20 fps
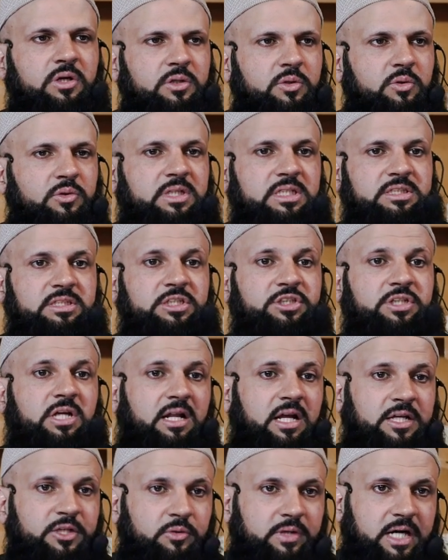do this
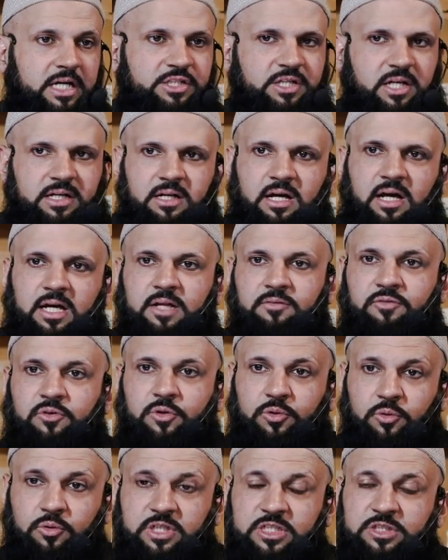inshallah you get jannah and if you
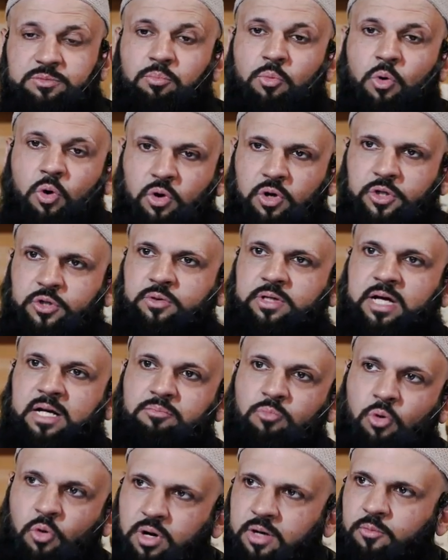do this more you
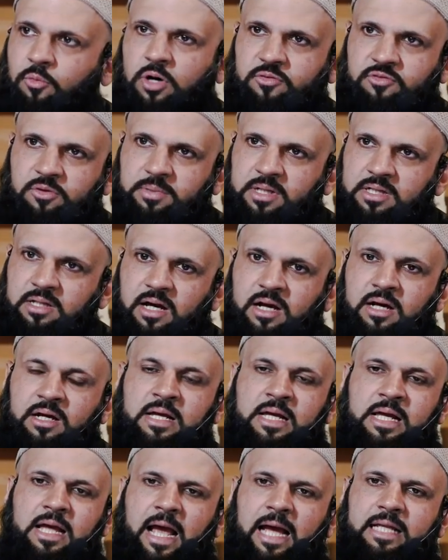get more reward from allah